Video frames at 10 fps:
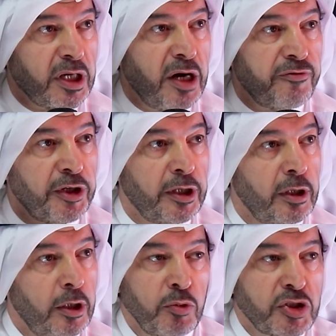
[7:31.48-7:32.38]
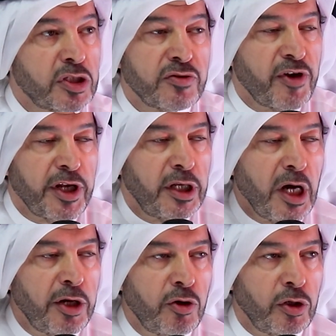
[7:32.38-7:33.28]
coffee, which is very
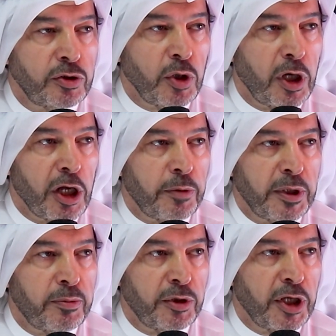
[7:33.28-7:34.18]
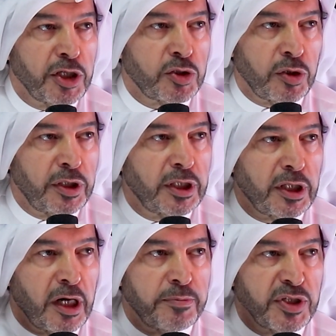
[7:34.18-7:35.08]
unknown to a lot of people, the history that
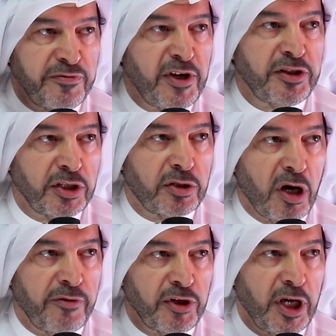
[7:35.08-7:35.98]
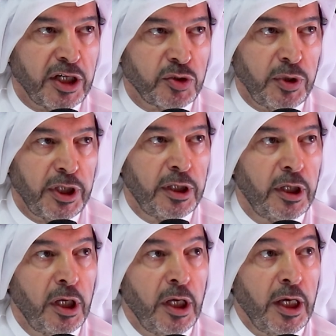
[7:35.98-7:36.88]
Arabs invented coffee, actually.
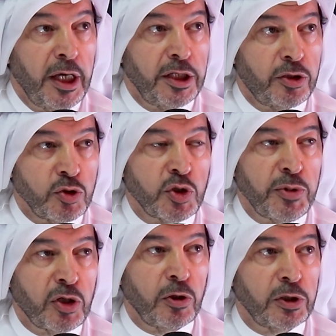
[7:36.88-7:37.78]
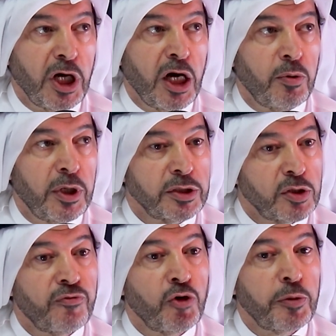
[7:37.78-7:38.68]
And it used to be called Gahwa.
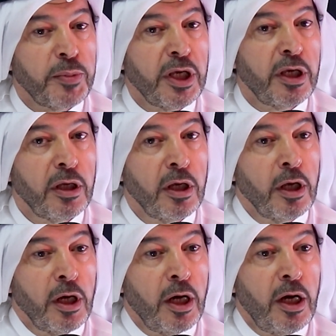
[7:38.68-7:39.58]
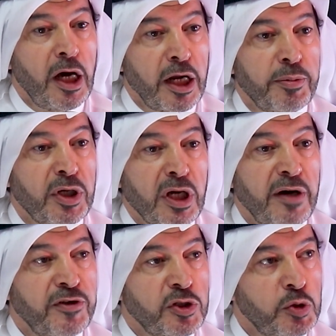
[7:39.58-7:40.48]
So for me, Arabic
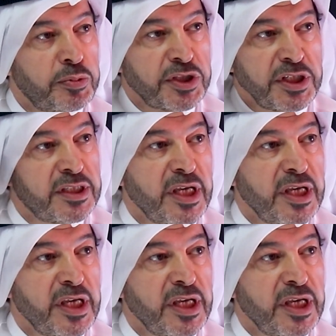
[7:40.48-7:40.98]
coffee supersedes